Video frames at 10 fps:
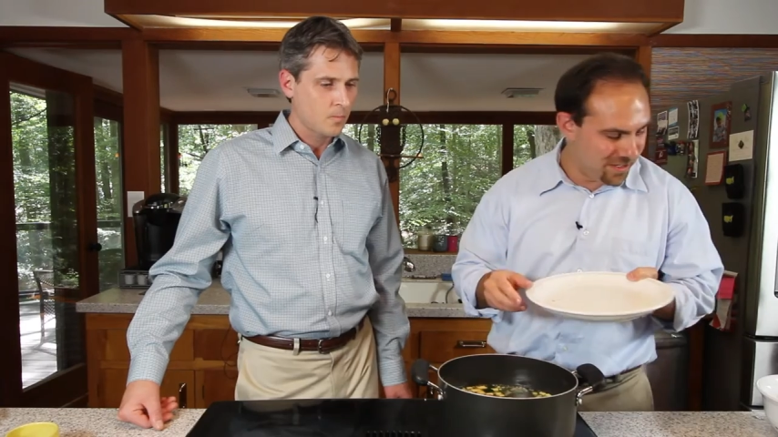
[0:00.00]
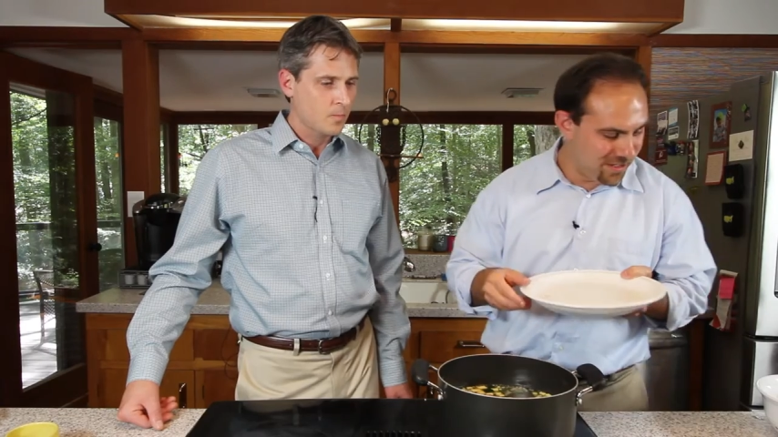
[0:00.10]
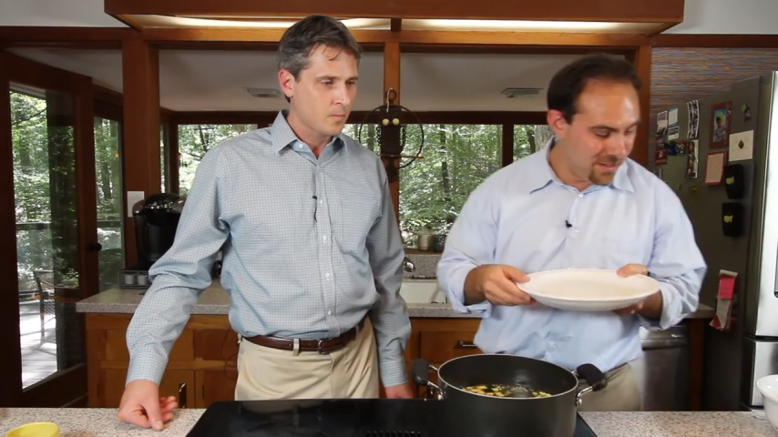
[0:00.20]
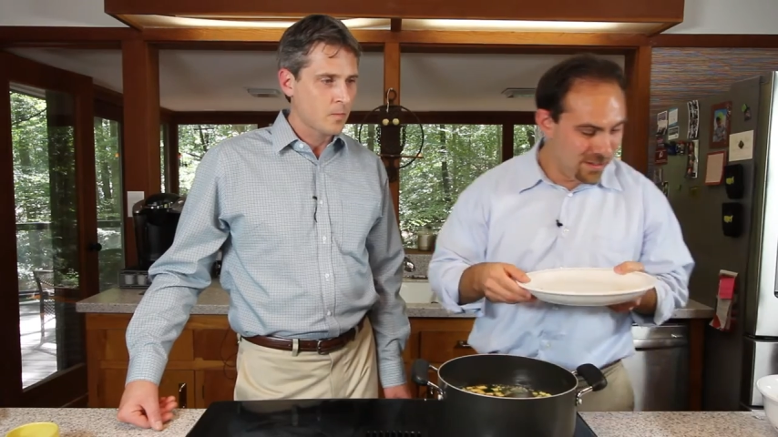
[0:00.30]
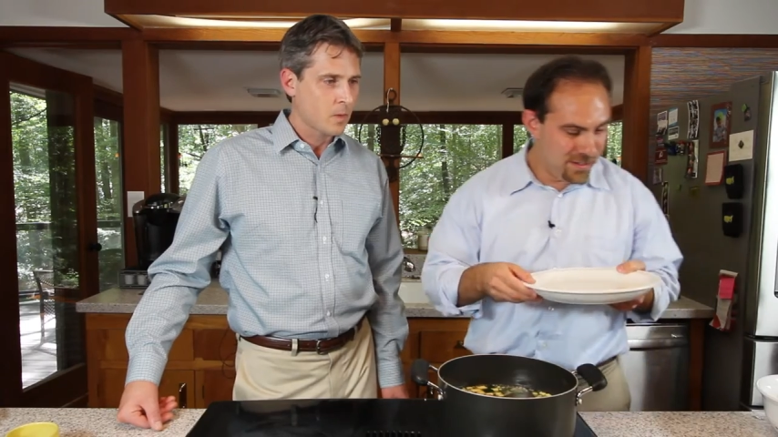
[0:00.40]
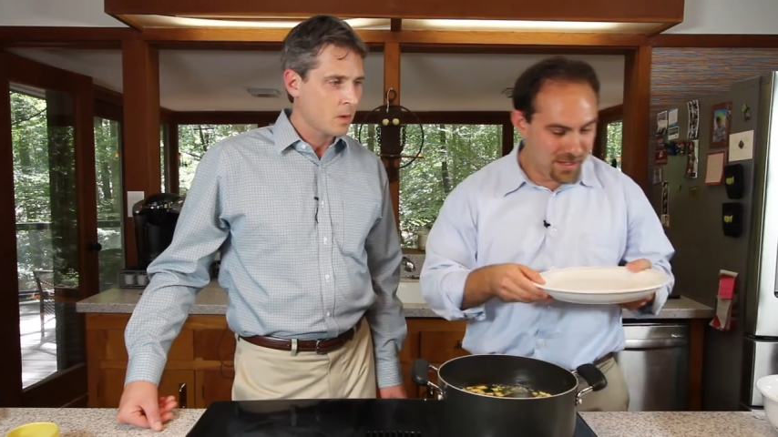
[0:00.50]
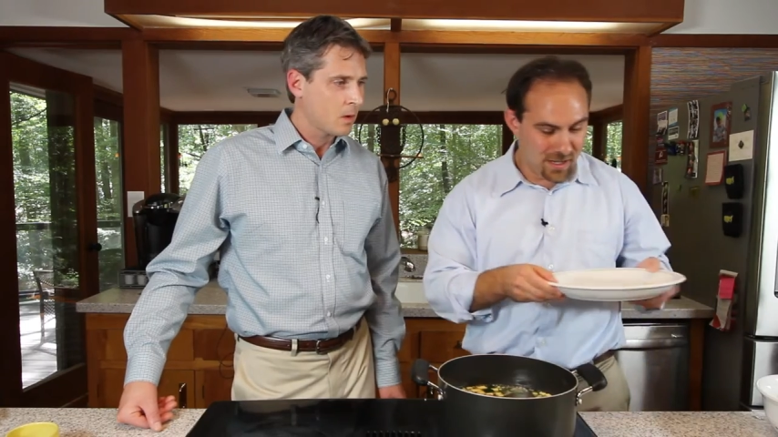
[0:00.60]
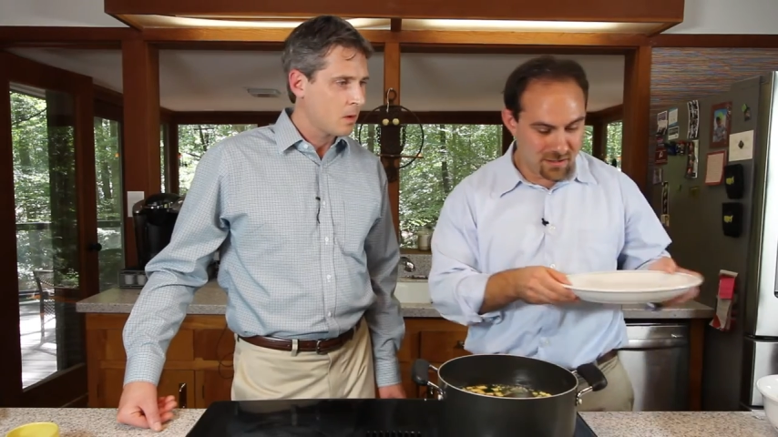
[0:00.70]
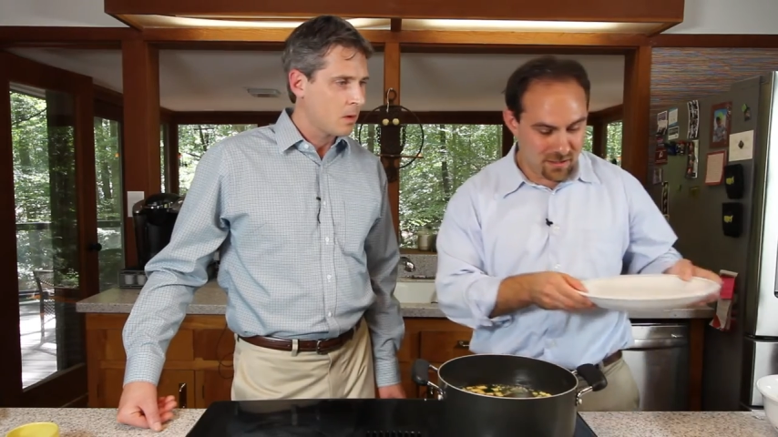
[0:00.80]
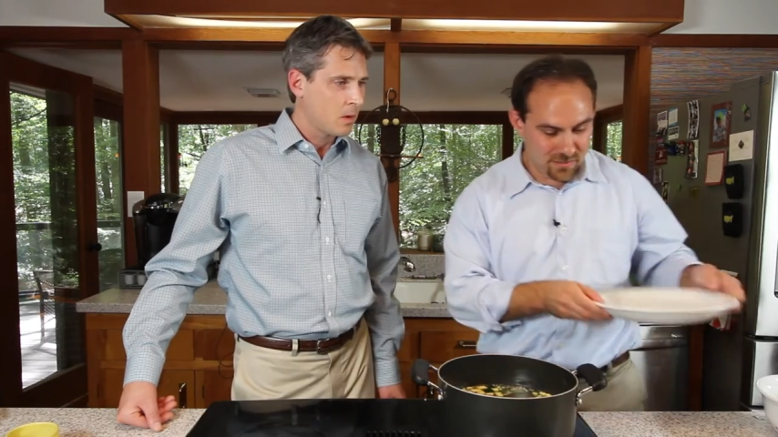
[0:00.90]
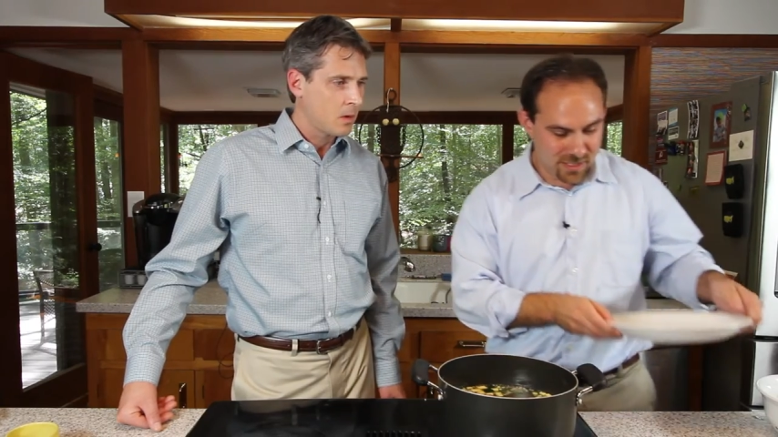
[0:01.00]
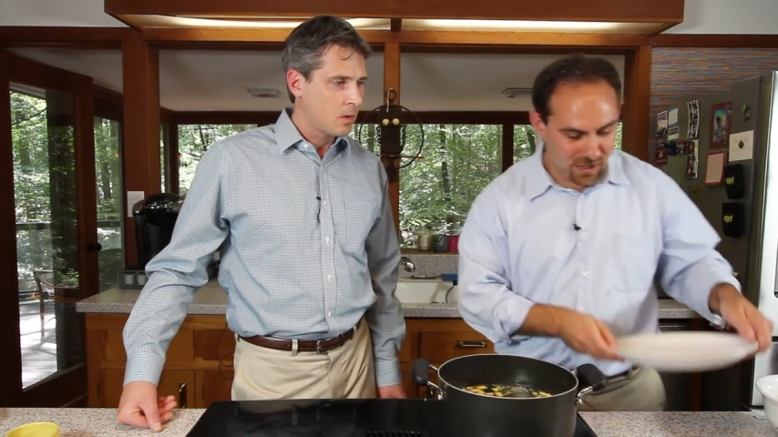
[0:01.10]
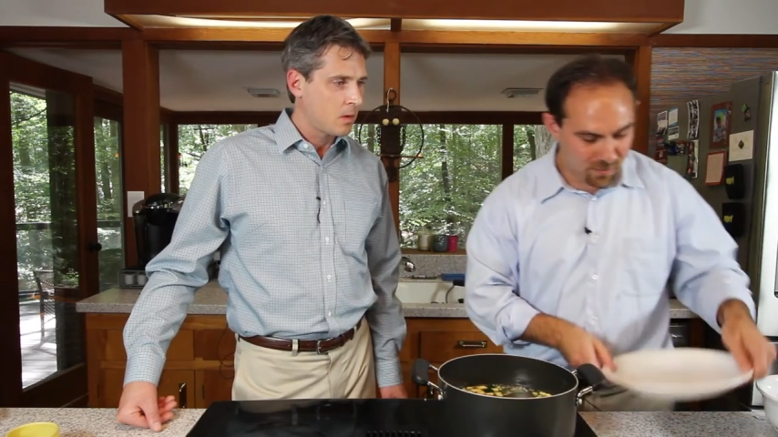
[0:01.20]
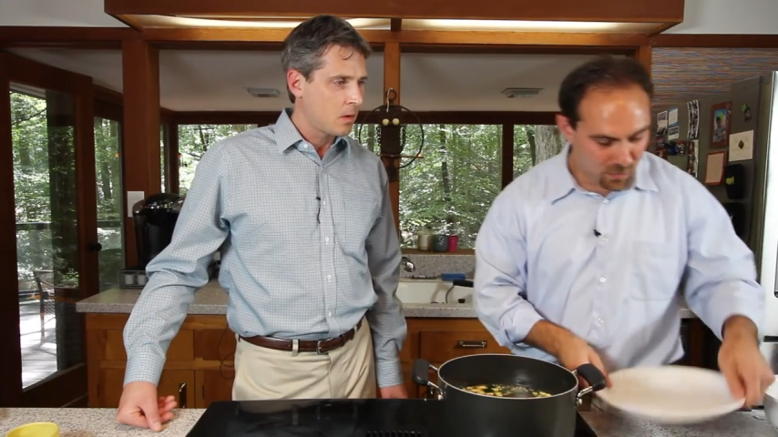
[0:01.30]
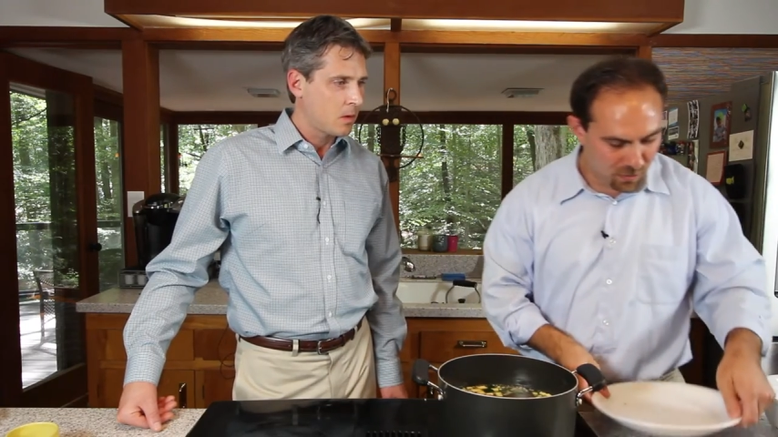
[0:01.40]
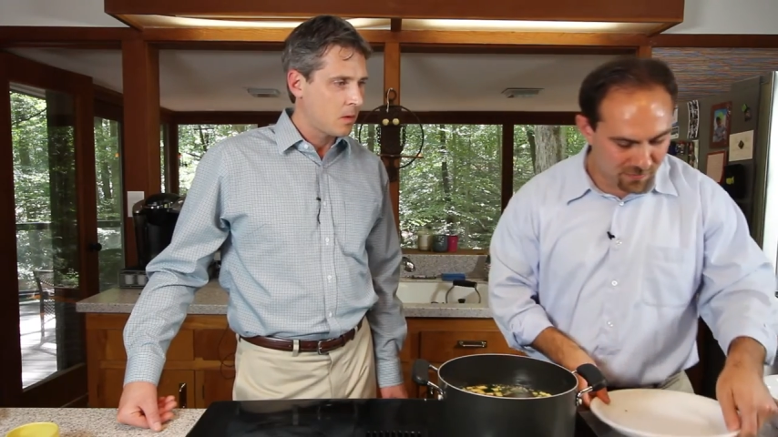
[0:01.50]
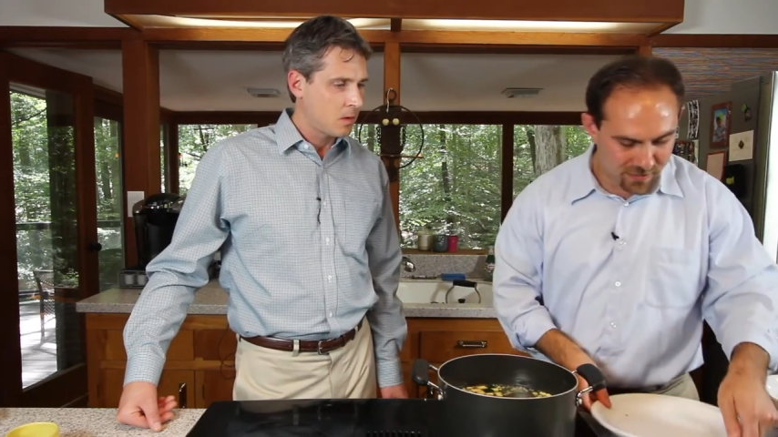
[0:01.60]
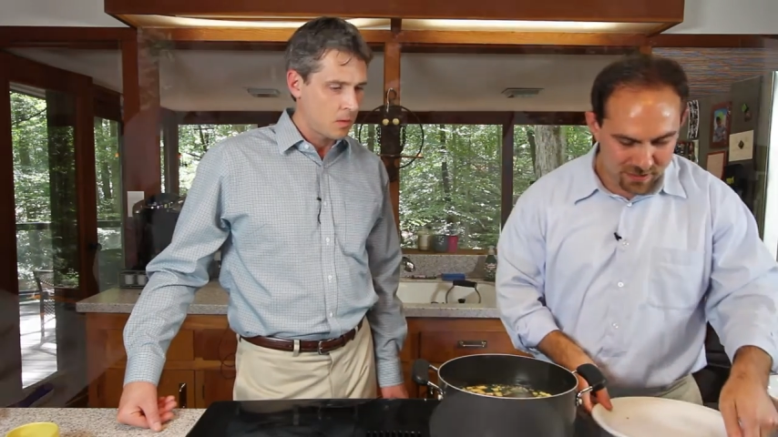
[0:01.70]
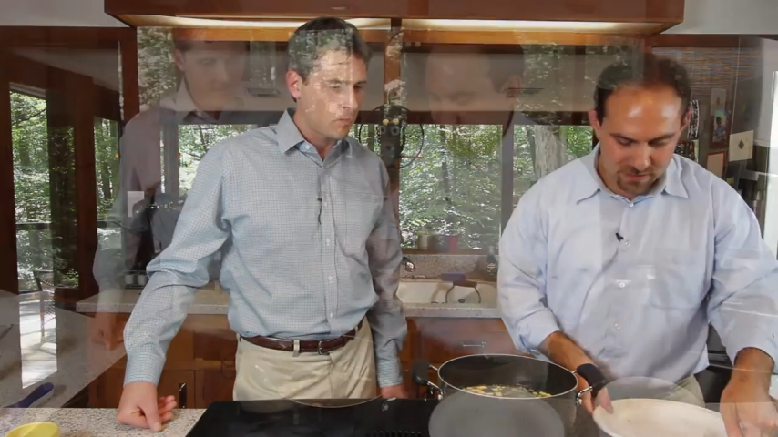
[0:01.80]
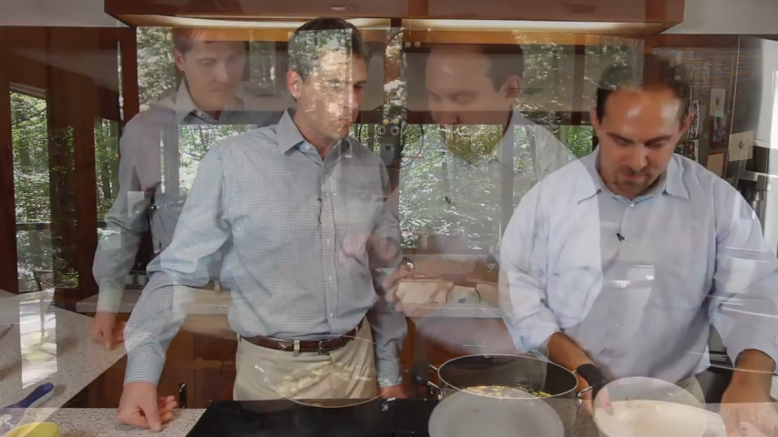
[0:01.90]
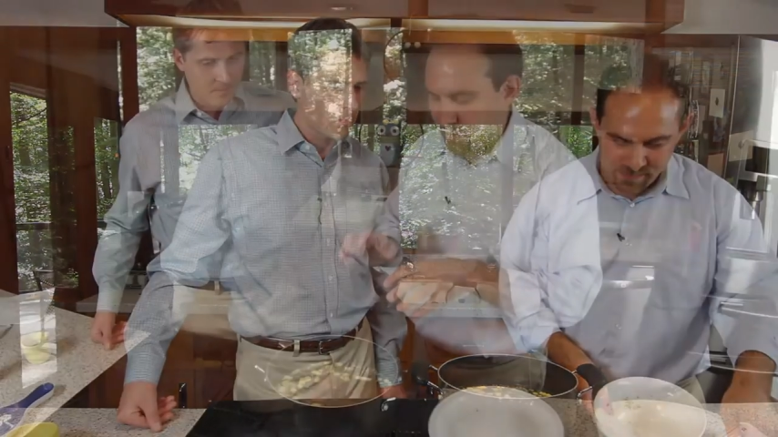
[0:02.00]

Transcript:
Speaker 1: it. It comes out perfect."